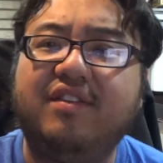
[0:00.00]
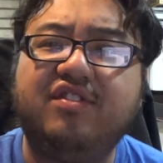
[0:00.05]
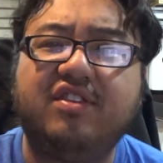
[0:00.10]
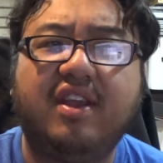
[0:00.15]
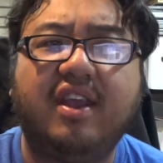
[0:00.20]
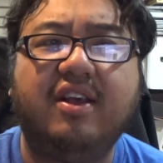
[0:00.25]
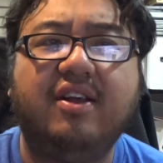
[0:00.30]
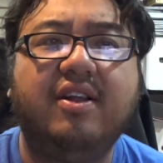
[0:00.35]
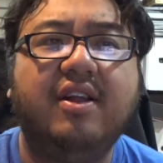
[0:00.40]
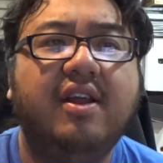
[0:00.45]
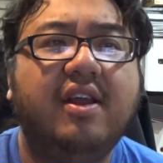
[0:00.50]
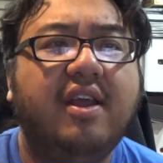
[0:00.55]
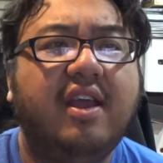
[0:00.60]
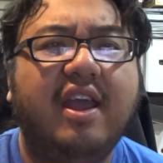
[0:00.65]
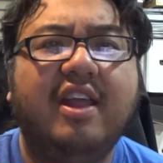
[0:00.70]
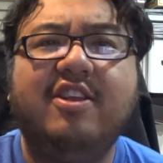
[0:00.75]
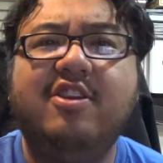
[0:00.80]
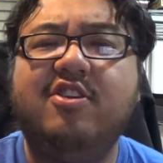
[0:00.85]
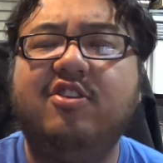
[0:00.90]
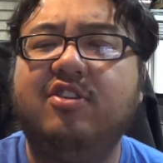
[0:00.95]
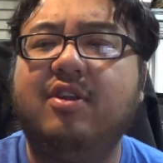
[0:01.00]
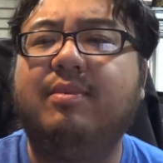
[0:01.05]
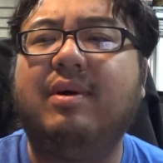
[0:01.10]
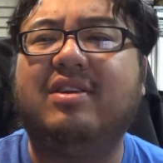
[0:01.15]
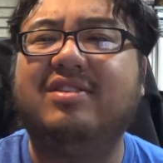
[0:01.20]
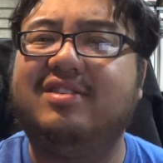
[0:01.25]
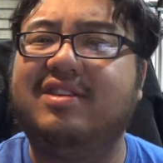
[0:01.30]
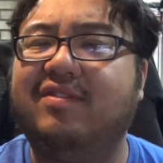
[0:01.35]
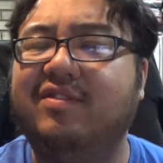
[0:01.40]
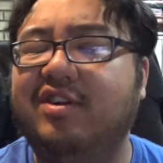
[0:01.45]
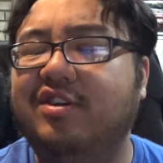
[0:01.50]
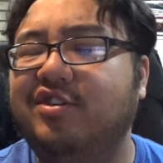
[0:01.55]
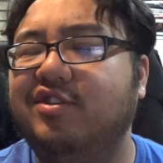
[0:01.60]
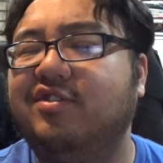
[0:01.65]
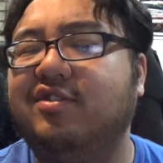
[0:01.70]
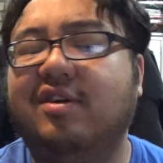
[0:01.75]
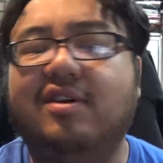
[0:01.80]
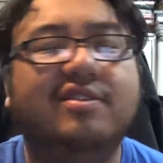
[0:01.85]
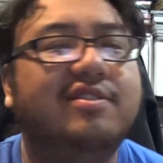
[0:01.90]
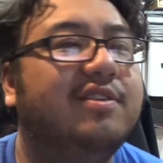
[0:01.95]
scale, and they're usually about 7 inches
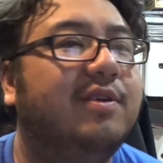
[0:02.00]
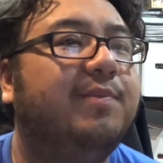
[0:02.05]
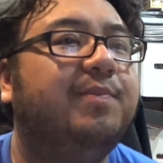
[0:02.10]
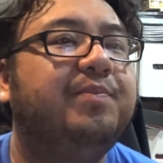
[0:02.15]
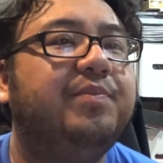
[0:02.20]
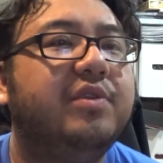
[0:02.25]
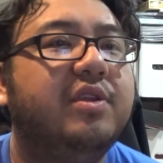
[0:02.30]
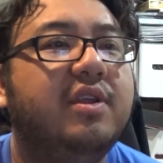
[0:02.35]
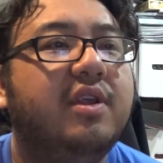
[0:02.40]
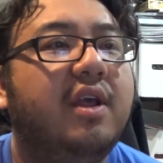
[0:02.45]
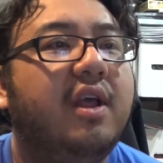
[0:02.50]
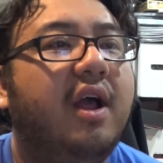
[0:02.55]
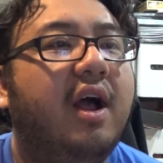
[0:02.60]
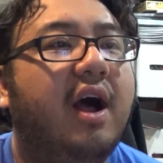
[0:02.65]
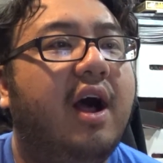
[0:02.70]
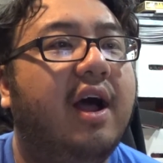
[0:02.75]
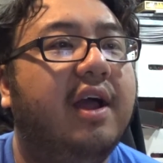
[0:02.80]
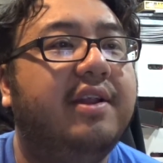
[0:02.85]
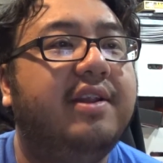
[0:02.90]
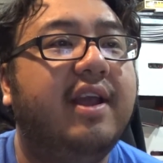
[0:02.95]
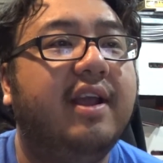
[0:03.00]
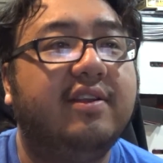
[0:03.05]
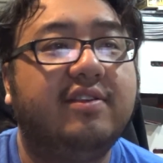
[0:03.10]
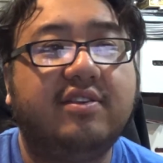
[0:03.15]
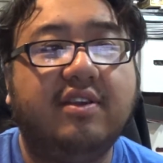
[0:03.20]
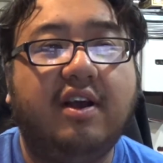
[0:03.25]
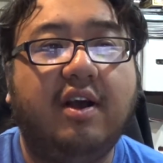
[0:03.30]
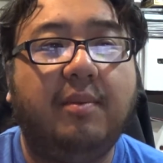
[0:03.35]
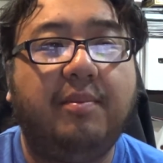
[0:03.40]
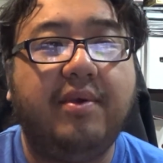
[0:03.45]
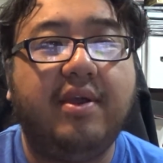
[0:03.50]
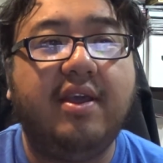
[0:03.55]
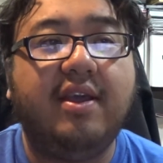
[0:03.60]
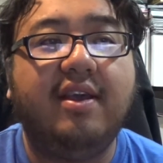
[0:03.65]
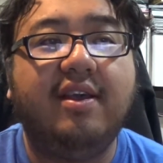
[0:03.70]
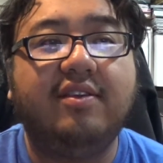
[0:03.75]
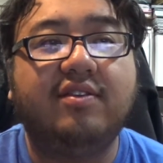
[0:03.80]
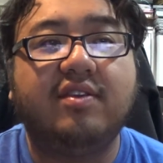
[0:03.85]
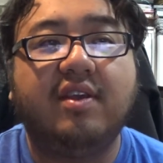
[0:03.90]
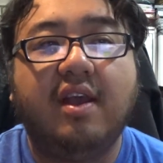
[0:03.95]
tall. So next up
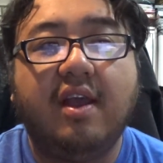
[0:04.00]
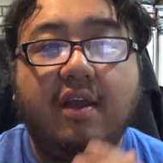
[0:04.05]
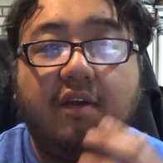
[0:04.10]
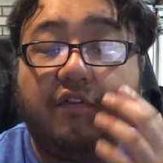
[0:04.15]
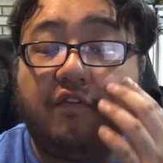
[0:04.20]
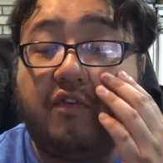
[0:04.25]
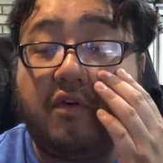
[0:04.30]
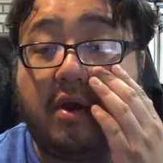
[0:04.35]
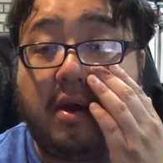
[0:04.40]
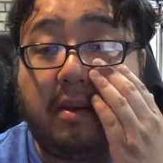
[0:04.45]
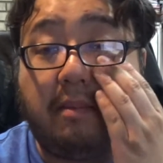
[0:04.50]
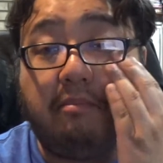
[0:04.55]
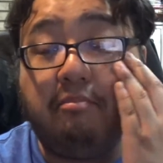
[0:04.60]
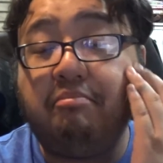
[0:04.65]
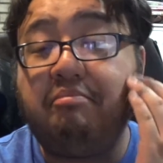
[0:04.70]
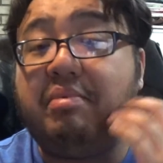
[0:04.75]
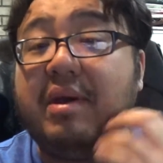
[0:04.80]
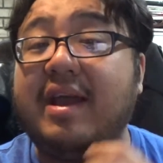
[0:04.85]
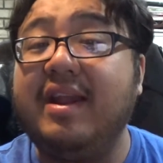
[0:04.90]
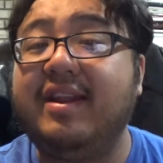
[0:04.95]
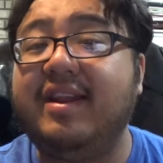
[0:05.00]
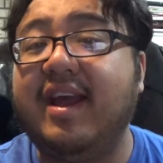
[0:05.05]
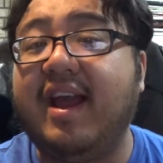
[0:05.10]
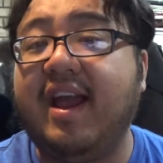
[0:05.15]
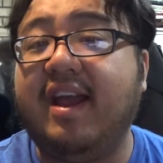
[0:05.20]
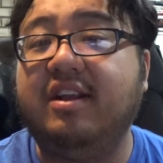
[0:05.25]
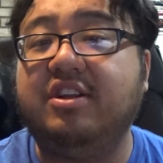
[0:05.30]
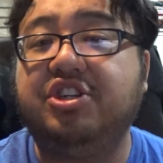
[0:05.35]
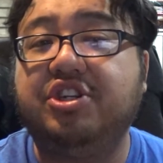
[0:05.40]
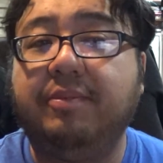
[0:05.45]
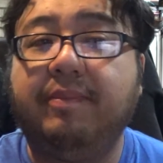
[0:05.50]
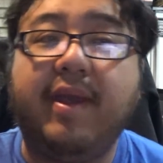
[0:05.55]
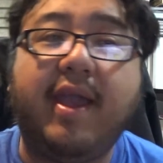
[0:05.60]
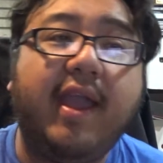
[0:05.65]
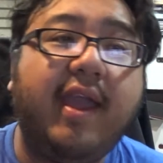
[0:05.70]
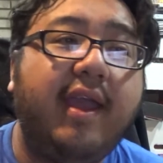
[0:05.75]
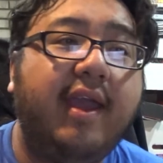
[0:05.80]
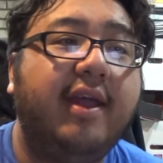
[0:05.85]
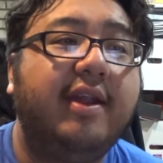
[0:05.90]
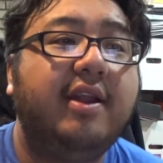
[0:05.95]
is from Bandai
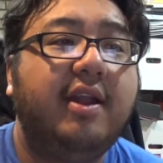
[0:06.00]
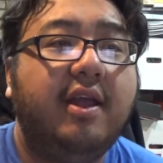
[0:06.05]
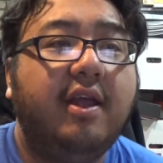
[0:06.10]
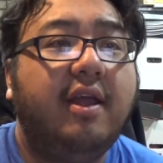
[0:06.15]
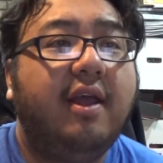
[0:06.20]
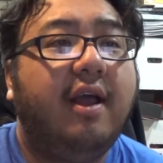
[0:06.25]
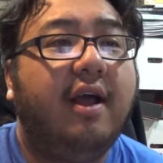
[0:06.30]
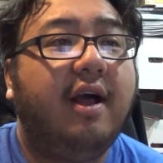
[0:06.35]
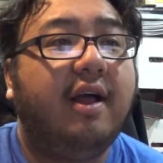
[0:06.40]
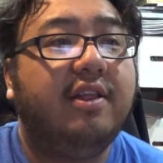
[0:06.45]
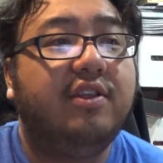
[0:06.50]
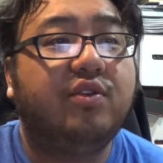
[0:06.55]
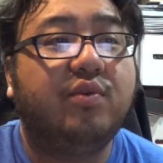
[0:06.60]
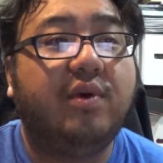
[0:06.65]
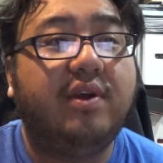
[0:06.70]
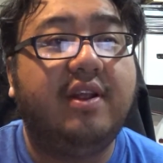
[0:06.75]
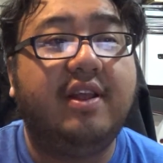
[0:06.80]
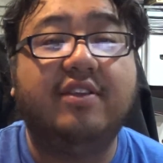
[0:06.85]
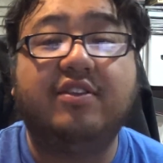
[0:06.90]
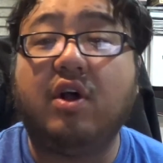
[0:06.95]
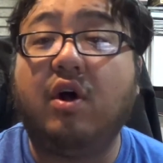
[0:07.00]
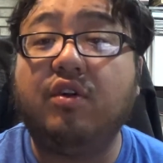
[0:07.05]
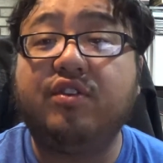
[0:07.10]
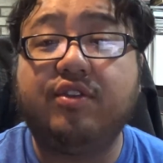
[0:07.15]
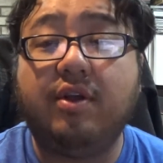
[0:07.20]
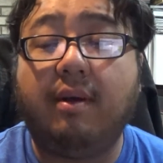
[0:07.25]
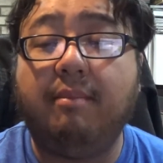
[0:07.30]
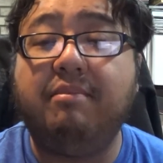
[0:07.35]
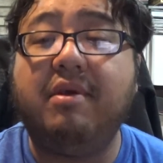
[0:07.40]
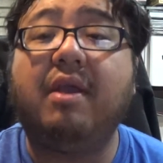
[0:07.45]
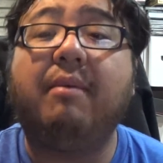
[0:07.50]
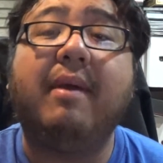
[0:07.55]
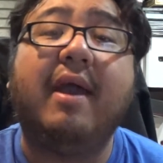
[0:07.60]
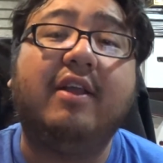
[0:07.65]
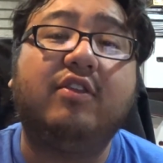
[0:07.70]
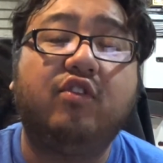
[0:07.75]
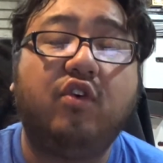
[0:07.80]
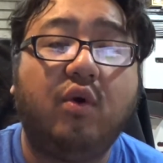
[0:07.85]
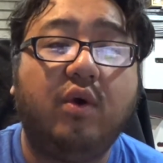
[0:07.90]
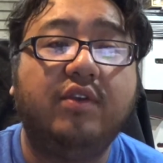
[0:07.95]
Japan. This one is also on Big
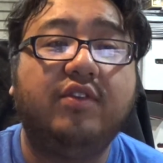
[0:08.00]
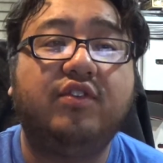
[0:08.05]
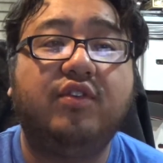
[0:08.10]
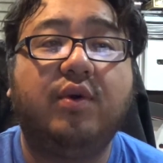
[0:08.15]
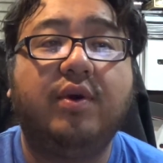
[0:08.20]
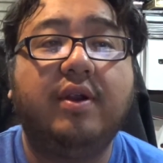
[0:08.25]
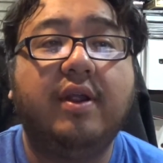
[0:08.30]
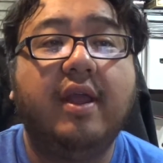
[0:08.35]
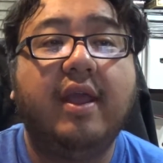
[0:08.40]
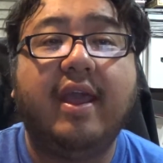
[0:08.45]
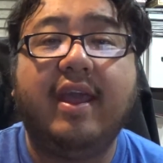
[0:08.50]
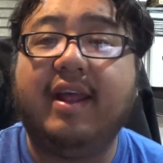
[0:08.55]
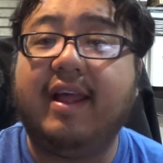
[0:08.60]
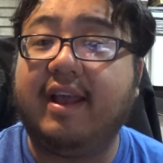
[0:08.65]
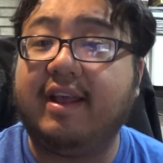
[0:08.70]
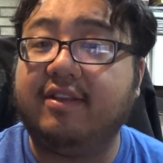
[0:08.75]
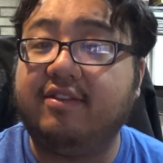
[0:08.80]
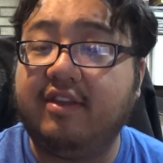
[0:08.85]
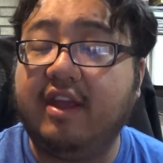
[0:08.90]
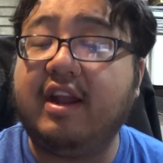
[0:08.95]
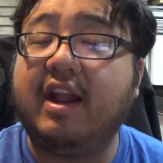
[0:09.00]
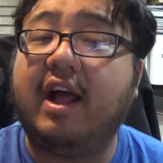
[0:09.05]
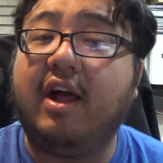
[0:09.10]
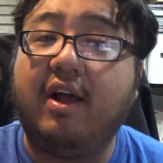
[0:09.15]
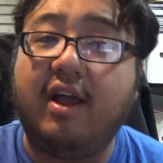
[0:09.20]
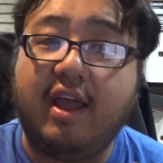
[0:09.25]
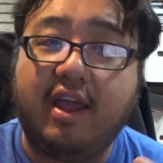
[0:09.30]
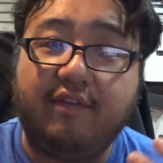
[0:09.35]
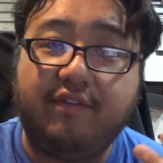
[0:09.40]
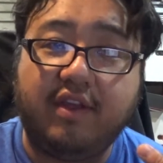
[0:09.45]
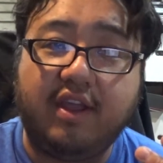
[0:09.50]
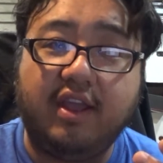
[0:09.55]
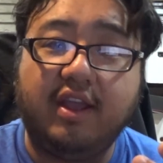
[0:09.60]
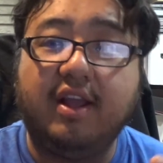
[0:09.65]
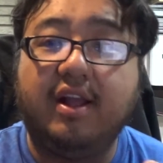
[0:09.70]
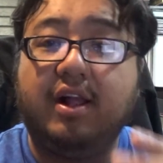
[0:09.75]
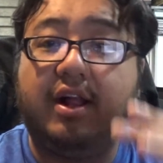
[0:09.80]
Bad Toy Store, and like I said, I'll have a